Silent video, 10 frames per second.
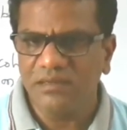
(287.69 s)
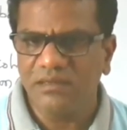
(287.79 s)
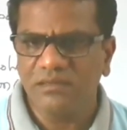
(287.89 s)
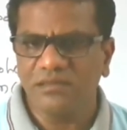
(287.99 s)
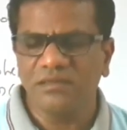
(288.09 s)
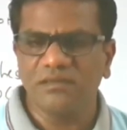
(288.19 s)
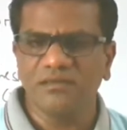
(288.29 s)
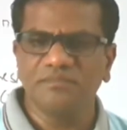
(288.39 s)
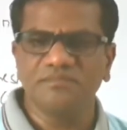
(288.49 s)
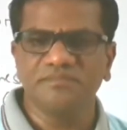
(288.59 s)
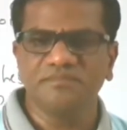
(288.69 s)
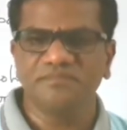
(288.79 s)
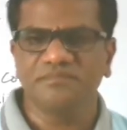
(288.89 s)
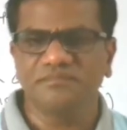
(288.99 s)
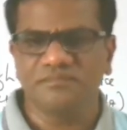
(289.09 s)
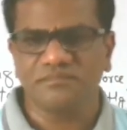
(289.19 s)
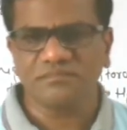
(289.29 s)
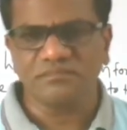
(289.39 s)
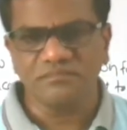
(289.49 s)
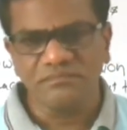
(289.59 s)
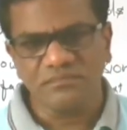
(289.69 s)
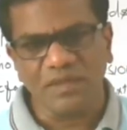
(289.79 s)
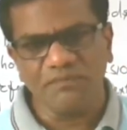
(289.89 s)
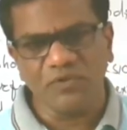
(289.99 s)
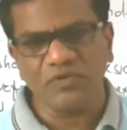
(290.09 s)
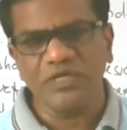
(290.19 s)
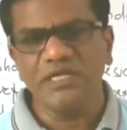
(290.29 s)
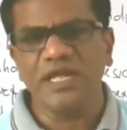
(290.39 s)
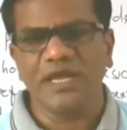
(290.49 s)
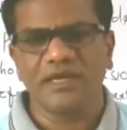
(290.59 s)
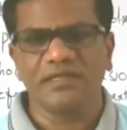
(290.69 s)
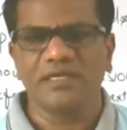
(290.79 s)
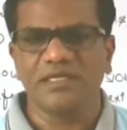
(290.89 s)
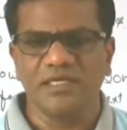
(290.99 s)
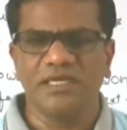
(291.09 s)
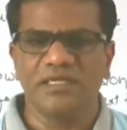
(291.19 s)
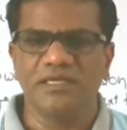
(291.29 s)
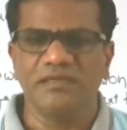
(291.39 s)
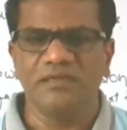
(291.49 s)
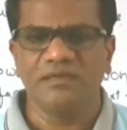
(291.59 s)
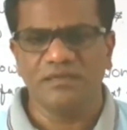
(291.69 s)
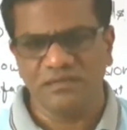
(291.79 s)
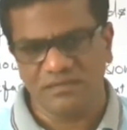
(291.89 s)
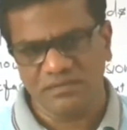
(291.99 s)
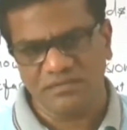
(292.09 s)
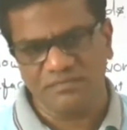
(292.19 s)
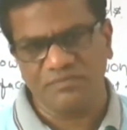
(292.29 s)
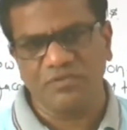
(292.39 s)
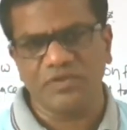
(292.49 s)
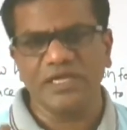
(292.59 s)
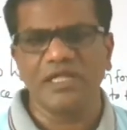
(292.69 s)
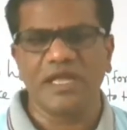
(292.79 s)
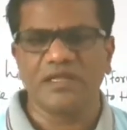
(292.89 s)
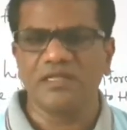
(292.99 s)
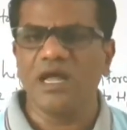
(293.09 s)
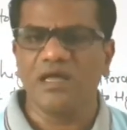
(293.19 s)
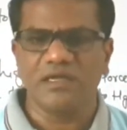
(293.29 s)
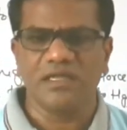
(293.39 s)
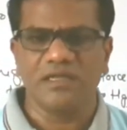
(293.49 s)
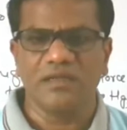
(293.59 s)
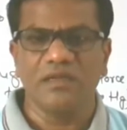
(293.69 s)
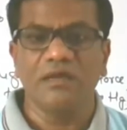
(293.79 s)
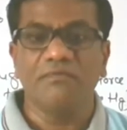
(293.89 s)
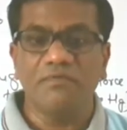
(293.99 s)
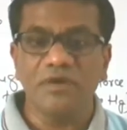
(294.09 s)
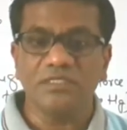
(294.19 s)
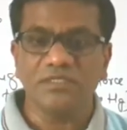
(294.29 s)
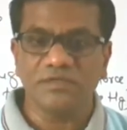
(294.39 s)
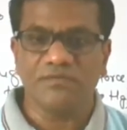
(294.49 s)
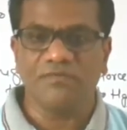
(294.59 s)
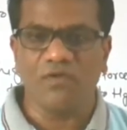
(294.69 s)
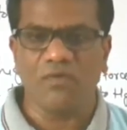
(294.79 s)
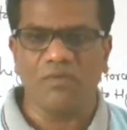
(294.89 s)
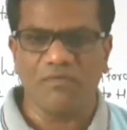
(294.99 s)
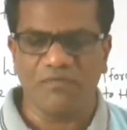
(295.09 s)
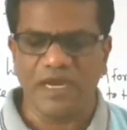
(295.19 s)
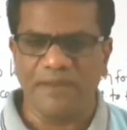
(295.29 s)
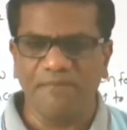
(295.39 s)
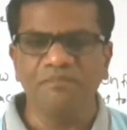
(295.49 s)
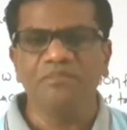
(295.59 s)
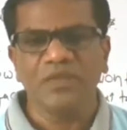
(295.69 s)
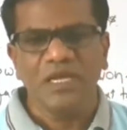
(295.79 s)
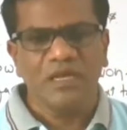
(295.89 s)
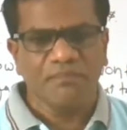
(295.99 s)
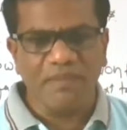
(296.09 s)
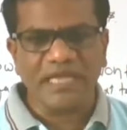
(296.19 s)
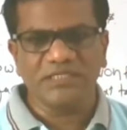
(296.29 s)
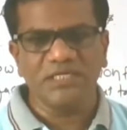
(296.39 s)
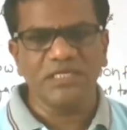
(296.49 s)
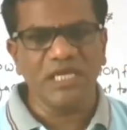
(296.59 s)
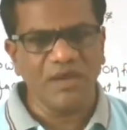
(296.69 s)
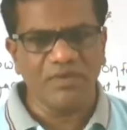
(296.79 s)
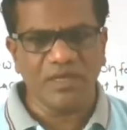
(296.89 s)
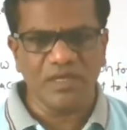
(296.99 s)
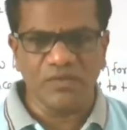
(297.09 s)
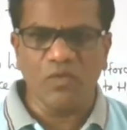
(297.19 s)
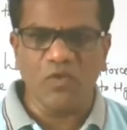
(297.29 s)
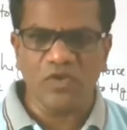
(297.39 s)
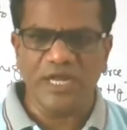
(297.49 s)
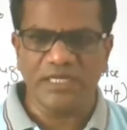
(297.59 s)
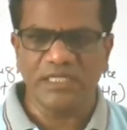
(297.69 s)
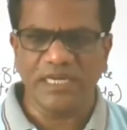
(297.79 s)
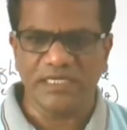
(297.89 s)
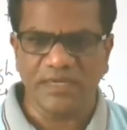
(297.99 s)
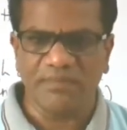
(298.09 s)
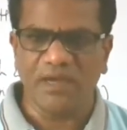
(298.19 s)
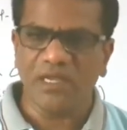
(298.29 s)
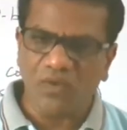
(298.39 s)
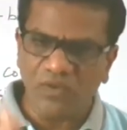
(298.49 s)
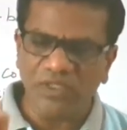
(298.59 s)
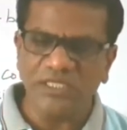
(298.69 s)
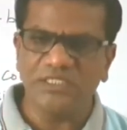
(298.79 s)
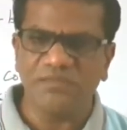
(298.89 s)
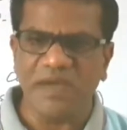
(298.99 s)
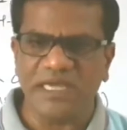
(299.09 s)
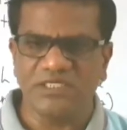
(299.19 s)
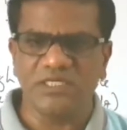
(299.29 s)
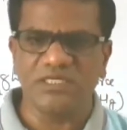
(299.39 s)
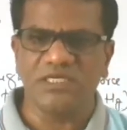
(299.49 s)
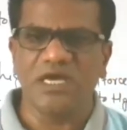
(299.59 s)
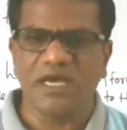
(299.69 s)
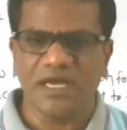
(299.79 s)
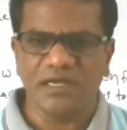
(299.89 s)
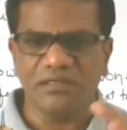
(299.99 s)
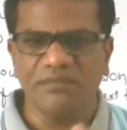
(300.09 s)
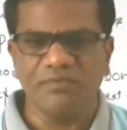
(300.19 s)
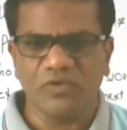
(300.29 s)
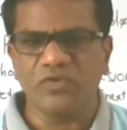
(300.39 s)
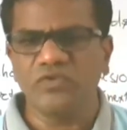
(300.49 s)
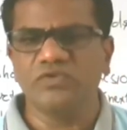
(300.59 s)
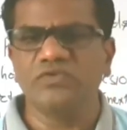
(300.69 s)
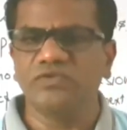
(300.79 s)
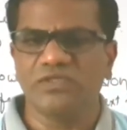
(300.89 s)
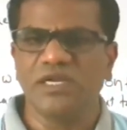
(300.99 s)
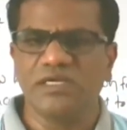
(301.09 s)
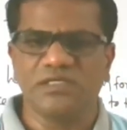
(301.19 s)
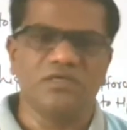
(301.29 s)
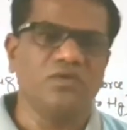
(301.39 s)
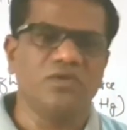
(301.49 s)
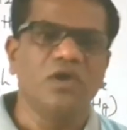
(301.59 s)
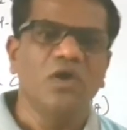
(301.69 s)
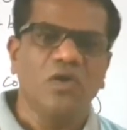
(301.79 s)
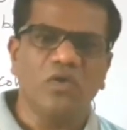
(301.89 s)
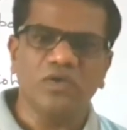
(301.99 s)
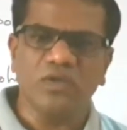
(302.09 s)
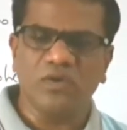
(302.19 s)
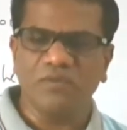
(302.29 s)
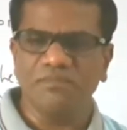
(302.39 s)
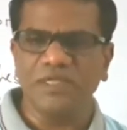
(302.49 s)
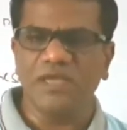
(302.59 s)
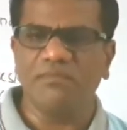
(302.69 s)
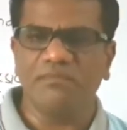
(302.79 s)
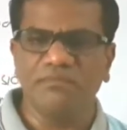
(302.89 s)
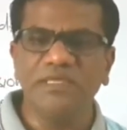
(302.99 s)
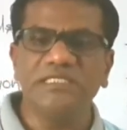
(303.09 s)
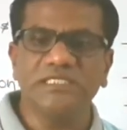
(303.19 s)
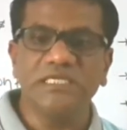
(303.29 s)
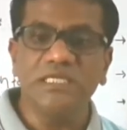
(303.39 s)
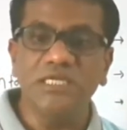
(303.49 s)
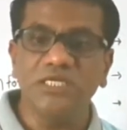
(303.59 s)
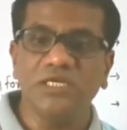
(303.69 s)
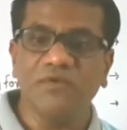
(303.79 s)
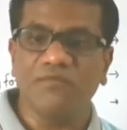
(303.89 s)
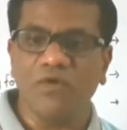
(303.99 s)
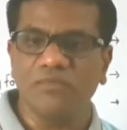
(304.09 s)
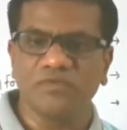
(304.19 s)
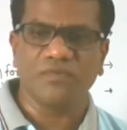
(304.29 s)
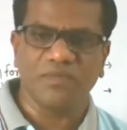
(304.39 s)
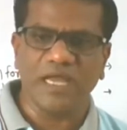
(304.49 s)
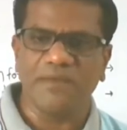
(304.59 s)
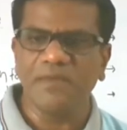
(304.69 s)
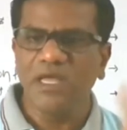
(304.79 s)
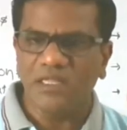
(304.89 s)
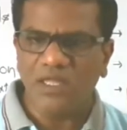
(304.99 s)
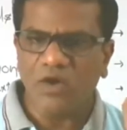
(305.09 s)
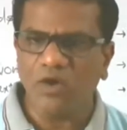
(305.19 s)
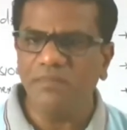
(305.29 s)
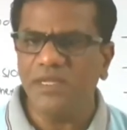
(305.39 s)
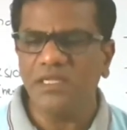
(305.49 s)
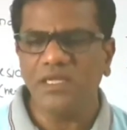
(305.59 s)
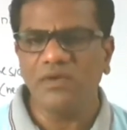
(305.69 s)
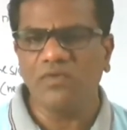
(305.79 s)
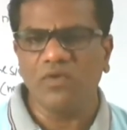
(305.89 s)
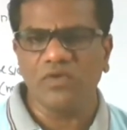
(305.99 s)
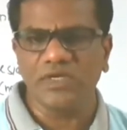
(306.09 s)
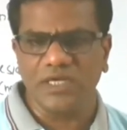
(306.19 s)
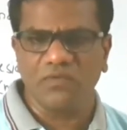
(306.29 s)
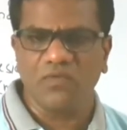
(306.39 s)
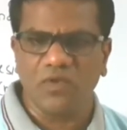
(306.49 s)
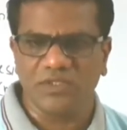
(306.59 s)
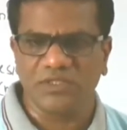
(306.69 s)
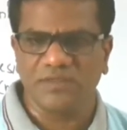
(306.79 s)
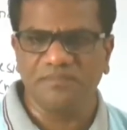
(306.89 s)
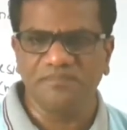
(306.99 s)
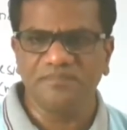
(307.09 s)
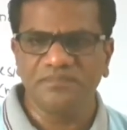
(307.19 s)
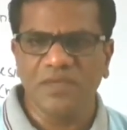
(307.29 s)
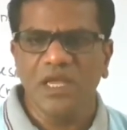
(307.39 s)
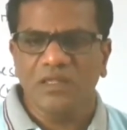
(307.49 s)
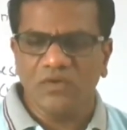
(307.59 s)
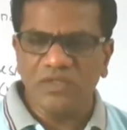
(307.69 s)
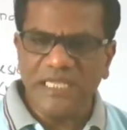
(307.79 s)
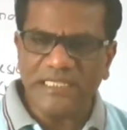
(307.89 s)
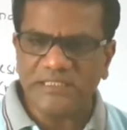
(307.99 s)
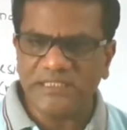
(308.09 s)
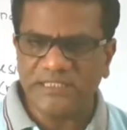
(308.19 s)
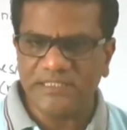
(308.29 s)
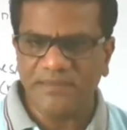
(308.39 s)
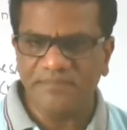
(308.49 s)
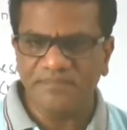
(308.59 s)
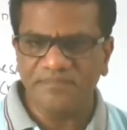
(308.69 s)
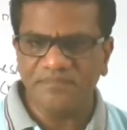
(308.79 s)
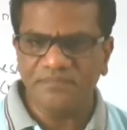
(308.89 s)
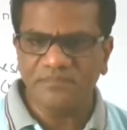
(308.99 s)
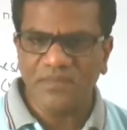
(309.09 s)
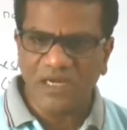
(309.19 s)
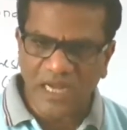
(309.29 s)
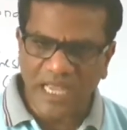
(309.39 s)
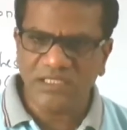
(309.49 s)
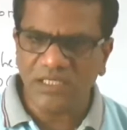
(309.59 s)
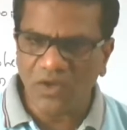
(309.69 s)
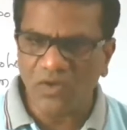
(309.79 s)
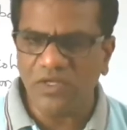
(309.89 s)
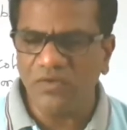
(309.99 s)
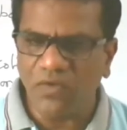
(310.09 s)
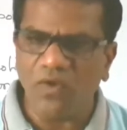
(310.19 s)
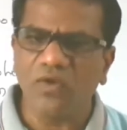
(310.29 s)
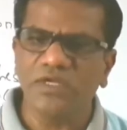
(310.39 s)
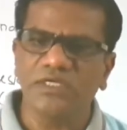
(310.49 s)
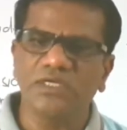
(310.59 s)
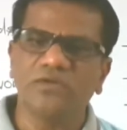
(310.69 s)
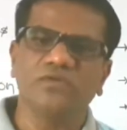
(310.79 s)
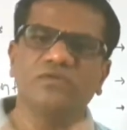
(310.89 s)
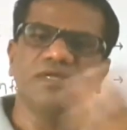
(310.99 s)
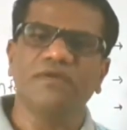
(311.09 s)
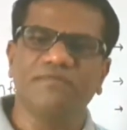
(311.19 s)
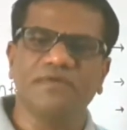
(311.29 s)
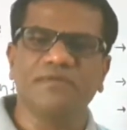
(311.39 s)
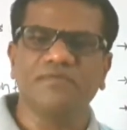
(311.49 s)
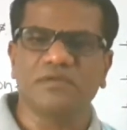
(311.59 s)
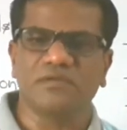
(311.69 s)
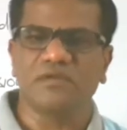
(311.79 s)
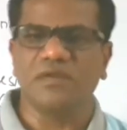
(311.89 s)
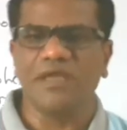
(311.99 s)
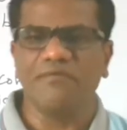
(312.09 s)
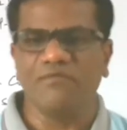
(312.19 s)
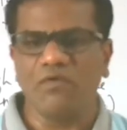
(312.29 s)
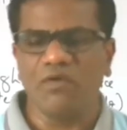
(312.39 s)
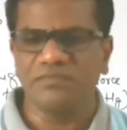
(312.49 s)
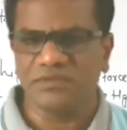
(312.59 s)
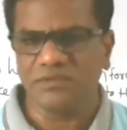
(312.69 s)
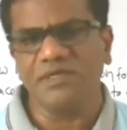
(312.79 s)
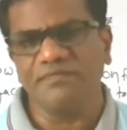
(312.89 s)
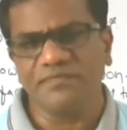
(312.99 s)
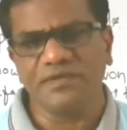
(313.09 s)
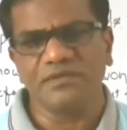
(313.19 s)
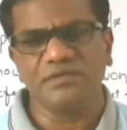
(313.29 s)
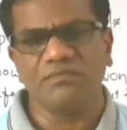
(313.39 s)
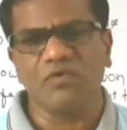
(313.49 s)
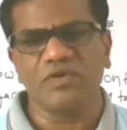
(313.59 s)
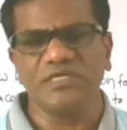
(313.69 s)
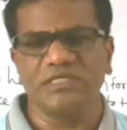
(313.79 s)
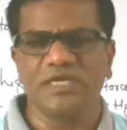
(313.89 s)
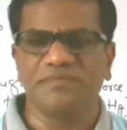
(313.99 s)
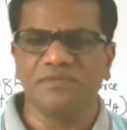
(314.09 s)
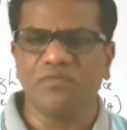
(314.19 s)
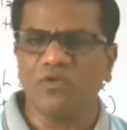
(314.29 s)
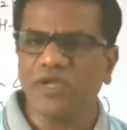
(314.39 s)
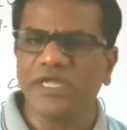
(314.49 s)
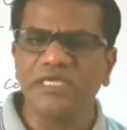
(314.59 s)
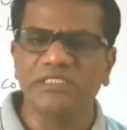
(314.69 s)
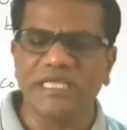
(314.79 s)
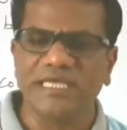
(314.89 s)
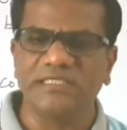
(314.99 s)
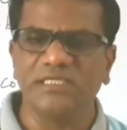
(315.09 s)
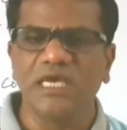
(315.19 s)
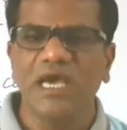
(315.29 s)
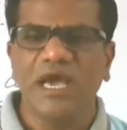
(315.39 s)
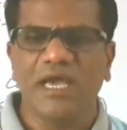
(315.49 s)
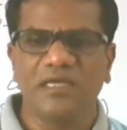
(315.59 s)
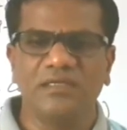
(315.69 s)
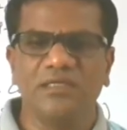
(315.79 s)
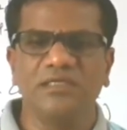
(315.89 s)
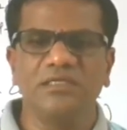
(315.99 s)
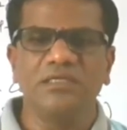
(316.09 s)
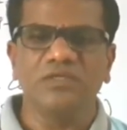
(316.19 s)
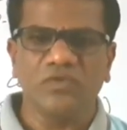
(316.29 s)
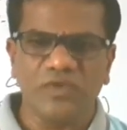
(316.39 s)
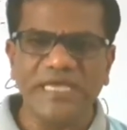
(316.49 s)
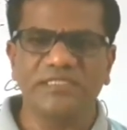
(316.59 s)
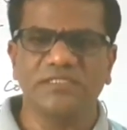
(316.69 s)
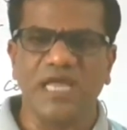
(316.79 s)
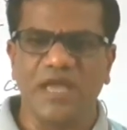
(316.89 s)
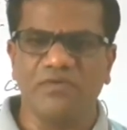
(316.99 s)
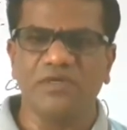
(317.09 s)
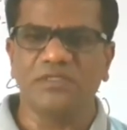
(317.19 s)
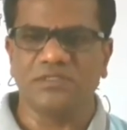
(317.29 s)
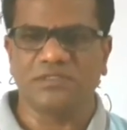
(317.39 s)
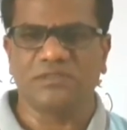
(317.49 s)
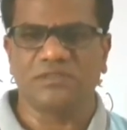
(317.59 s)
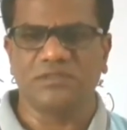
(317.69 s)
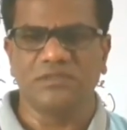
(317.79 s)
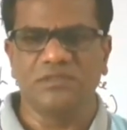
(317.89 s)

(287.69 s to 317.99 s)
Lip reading: the protein and the DNA, protein and the RNA. First form of life. bacteria were evolved at that time, and all these bacteria and the protozoans later on, all of them means initial forms life, they have been evolved in water. Now these later on evolved into different life forms, different body shapes, body designs, and today's diverse